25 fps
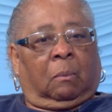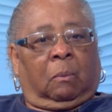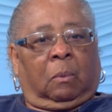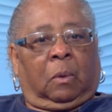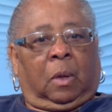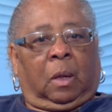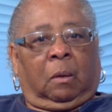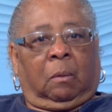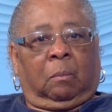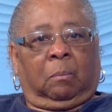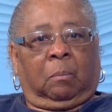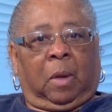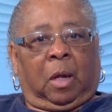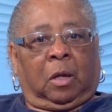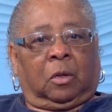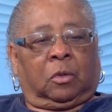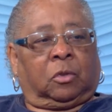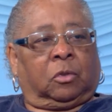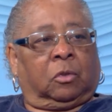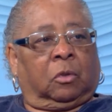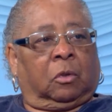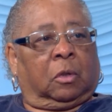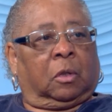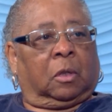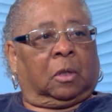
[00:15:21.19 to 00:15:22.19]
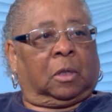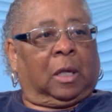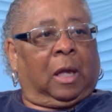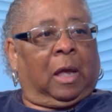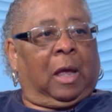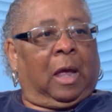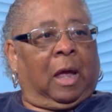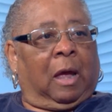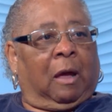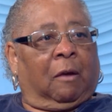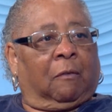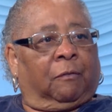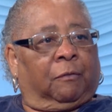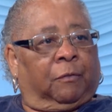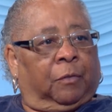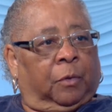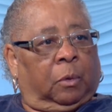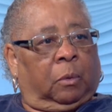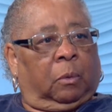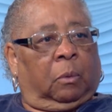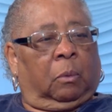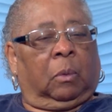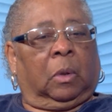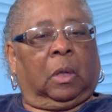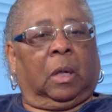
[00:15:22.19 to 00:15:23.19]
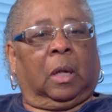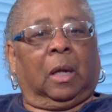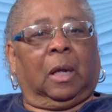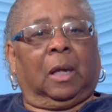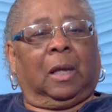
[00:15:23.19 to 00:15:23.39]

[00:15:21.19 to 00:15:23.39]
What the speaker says: we make sure that they have food.